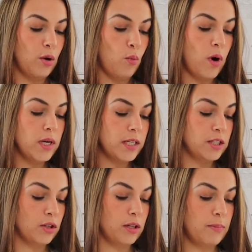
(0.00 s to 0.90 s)
One
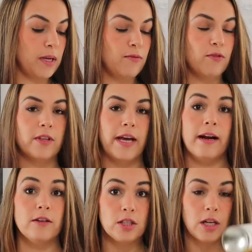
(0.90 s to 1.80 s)
is gonna be for the
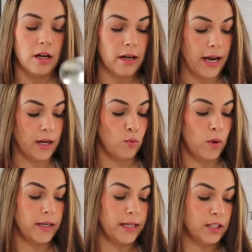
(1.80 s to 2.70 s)
aerosol and
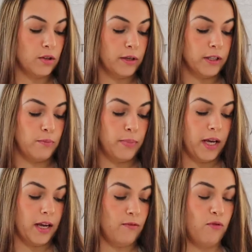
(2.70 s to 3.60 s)
one is going to
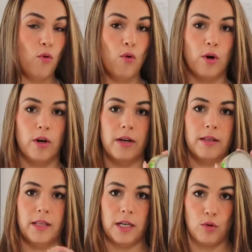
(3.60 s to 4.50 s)
be for
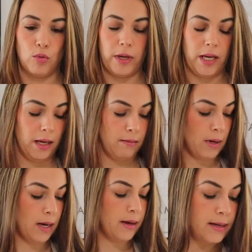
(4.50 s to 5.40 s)
the cream.